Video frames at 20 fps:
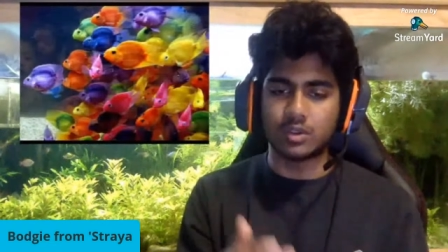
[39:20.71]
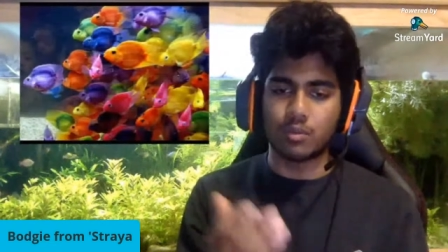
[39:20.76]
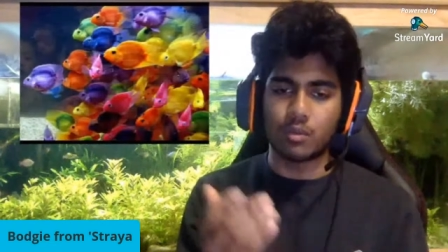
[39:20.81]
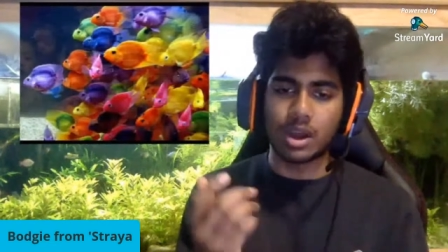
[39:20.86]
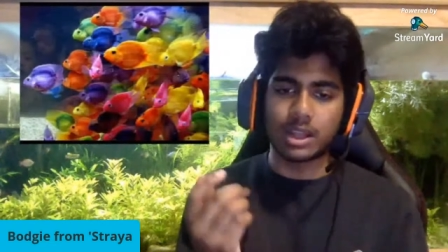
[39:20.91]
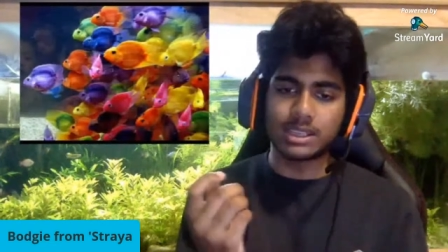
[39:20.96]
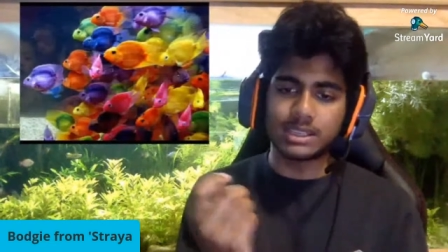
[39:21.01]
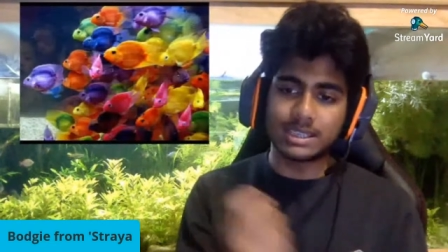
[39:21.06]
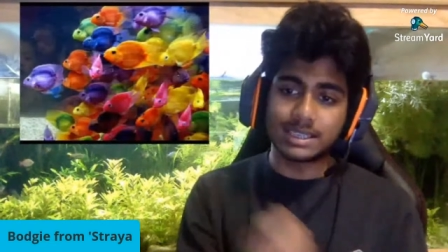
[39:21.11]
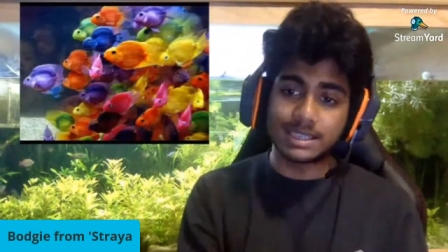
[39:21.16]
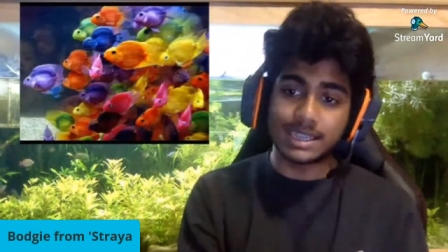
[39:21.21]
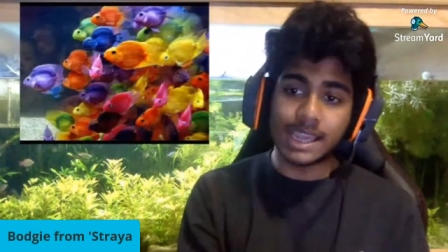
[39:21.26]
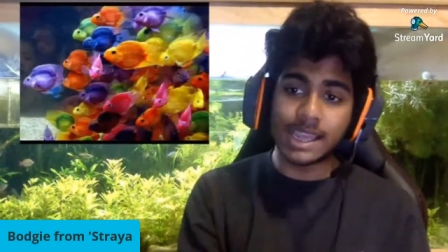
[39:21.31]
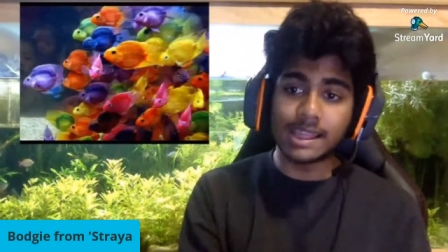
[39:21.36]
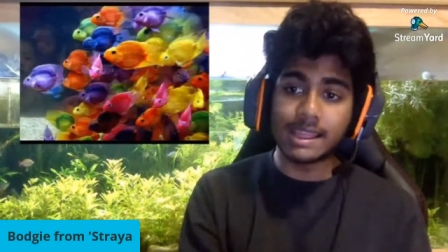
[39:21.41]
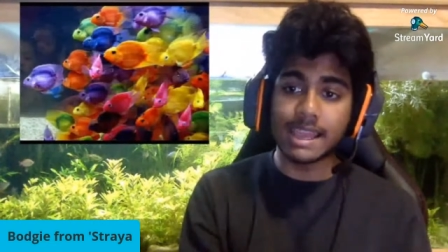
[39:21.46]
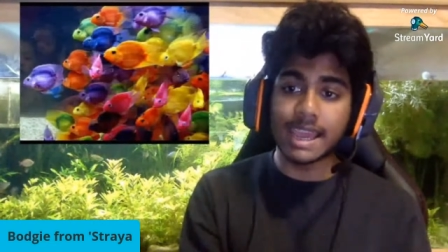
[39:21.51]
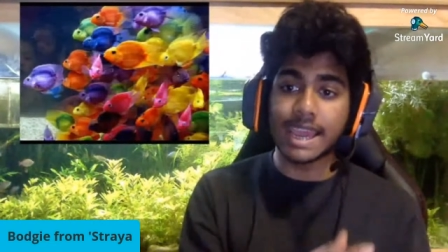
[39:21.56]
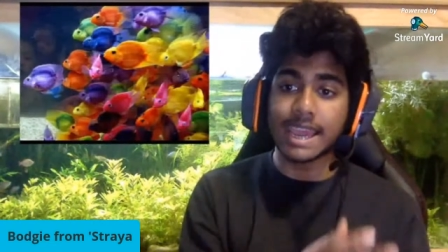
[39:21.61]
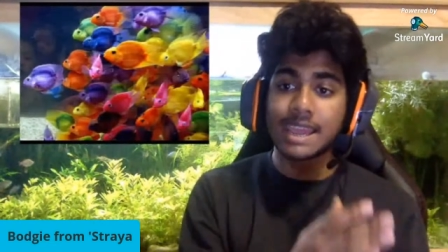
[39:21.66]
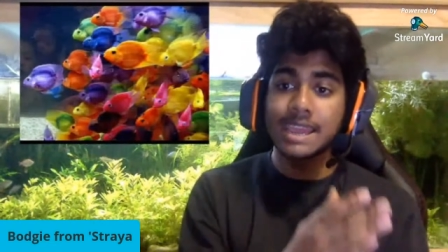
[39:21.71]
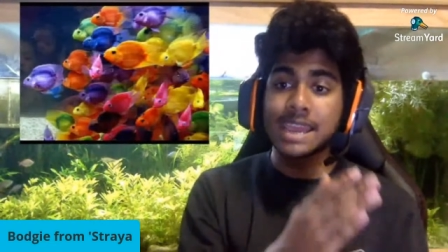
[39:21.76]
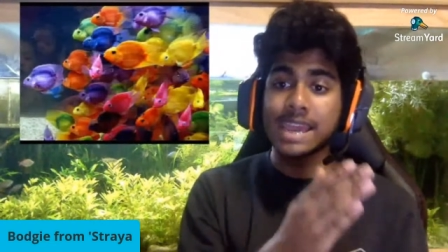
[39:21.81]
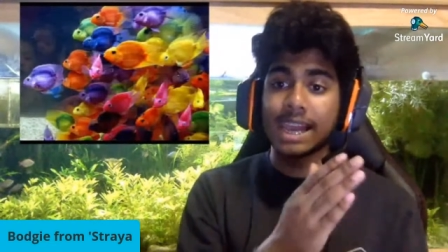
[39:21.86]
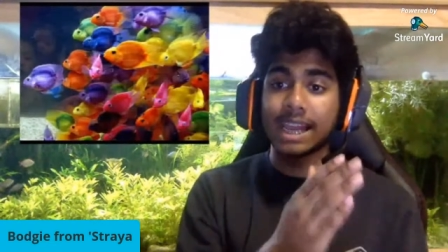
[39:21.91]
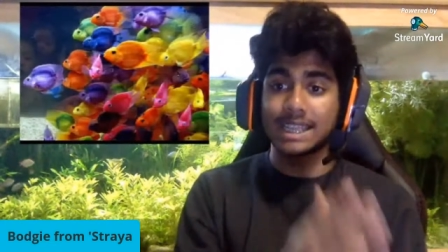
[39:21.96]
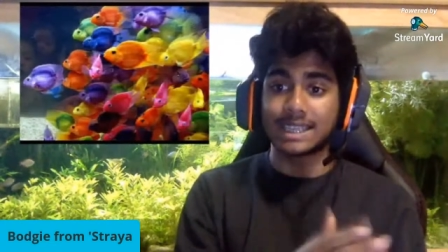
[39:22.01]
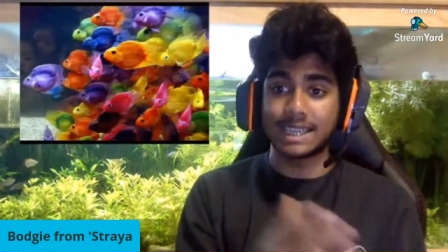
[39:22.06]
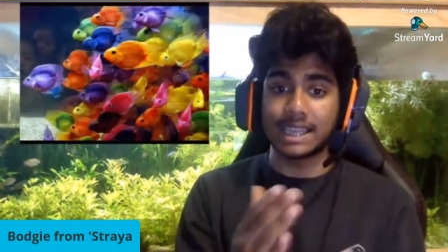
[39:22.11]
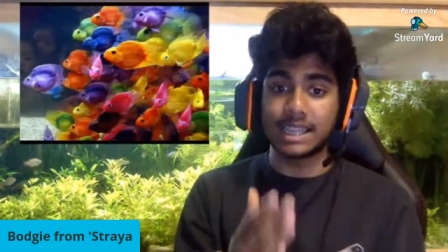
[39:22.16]
Once it's in there,
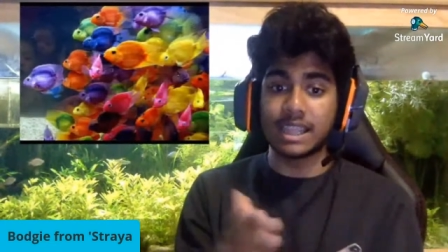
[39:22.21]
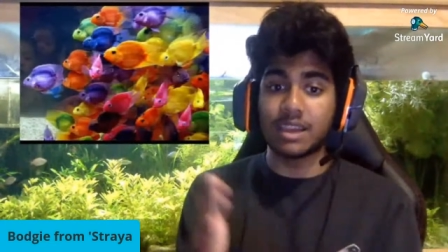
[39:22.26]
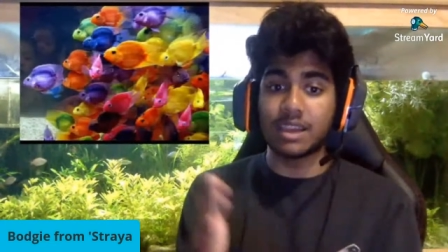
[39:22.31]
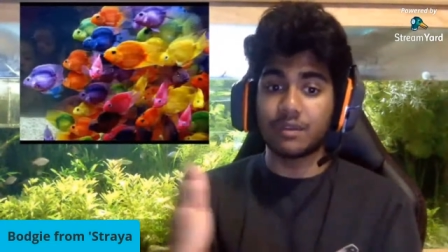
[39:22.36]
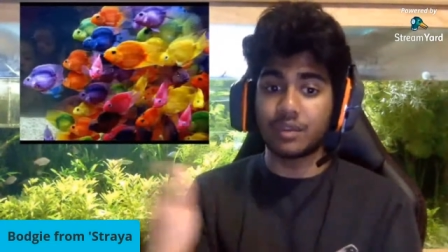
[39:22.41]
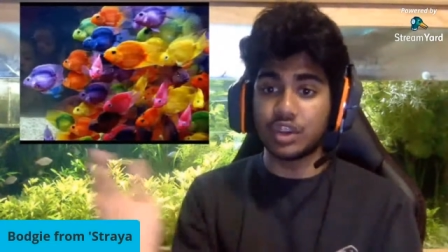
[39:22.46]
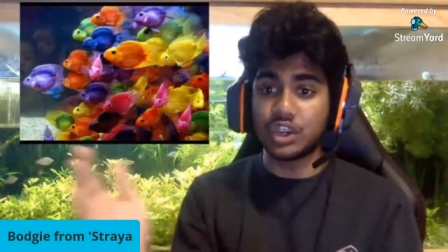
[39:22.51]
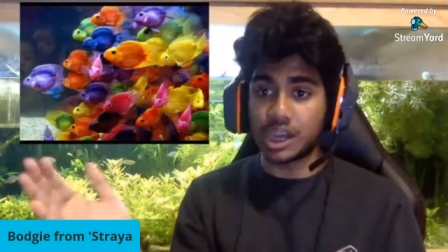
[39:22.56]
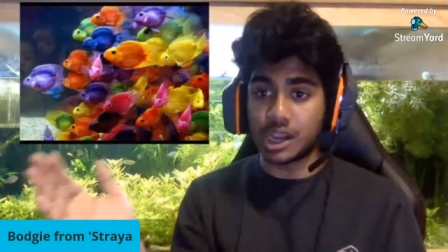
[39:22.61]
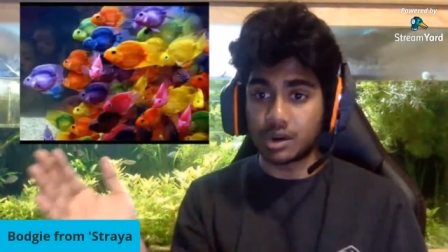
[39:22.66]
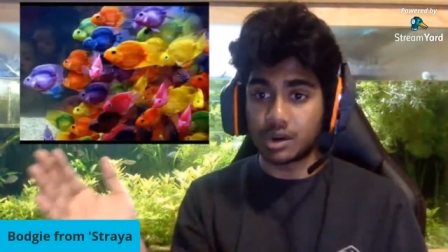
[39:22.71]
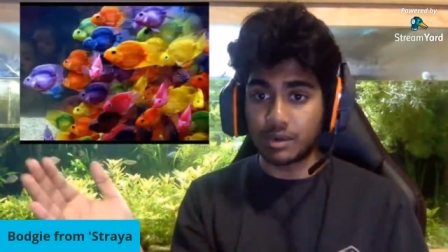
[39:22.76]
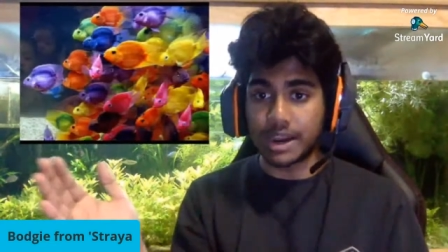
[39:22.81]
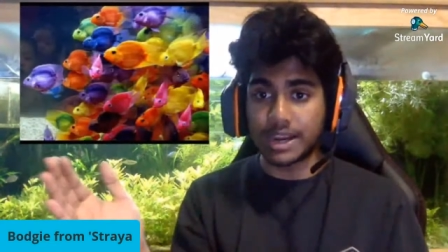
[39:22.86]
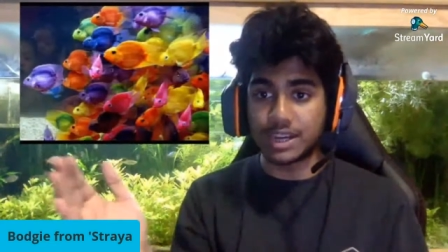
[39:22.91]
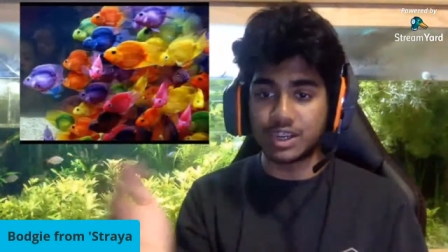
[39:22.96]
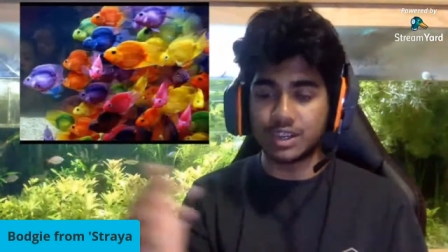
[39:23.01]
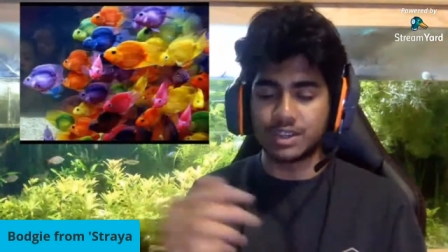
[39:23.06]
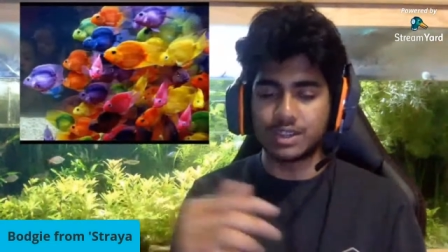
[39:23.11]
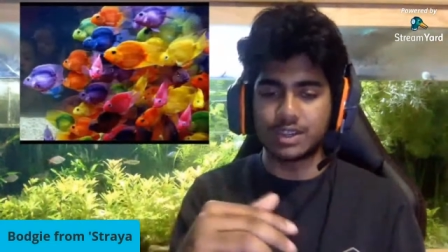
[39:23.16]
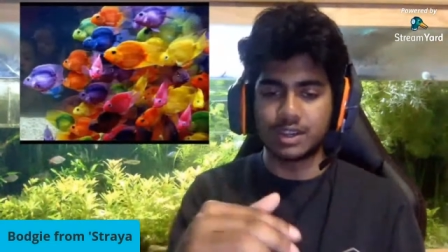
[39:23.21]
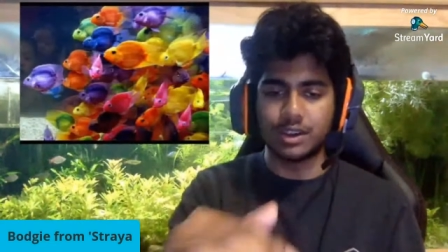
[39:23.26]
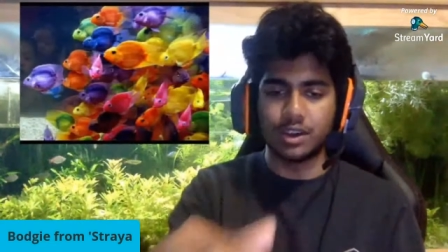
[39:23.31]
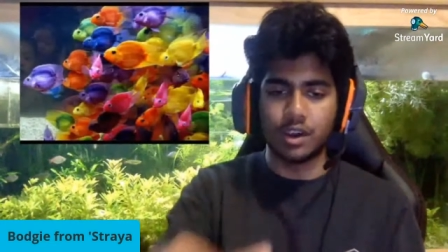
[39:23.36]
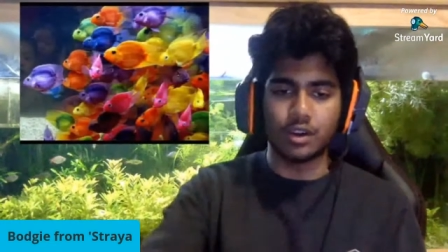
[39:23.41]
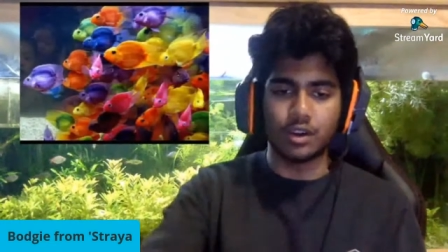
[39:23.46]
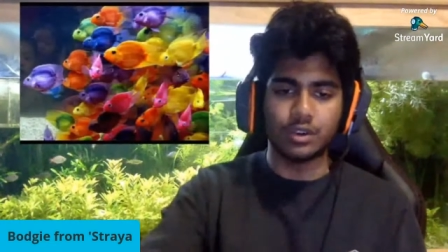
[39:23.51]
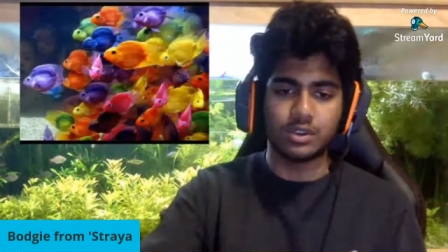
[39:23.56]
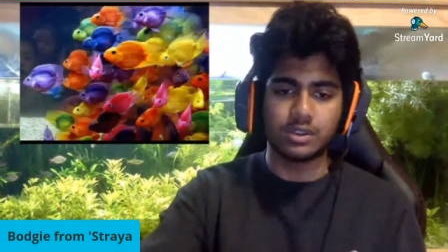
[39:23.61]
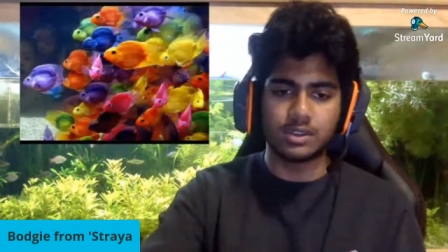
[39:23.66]
it's in there for generations to
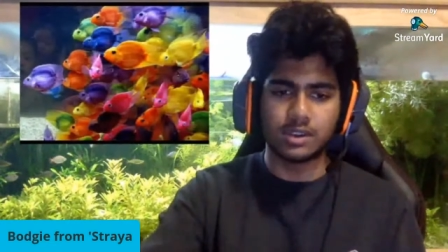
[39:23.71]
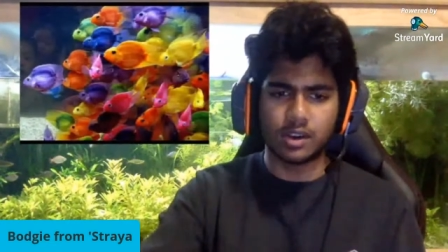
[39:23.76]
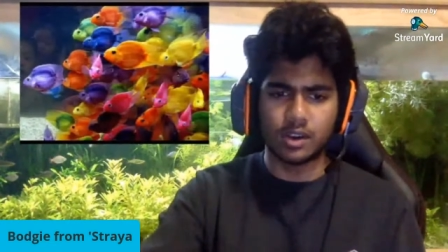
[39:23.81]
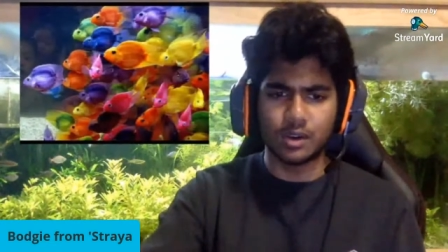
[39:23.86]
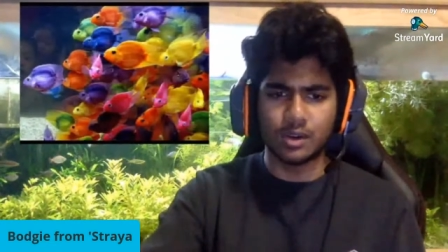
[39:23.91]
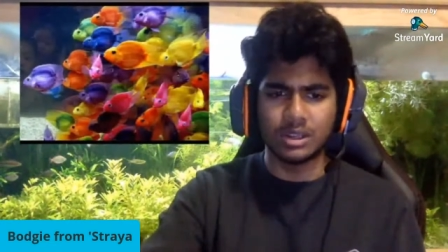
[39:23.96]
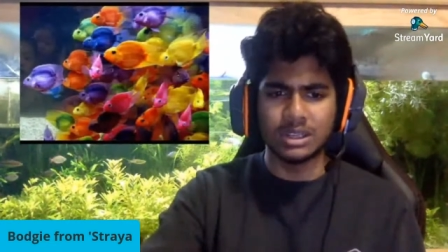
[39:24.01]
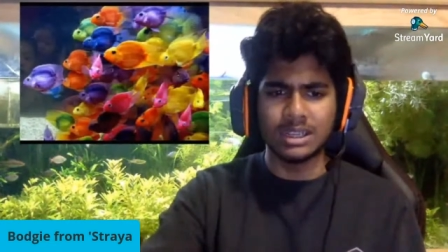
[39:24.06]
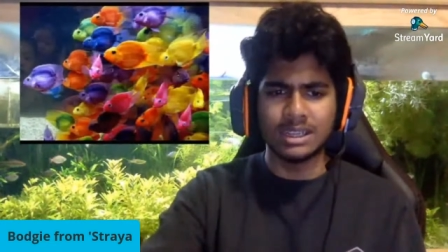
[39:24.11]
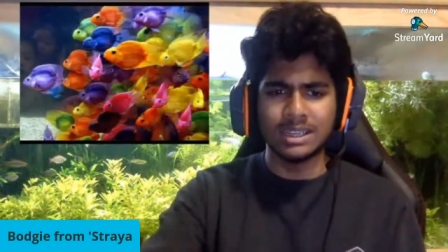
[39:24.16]
go. So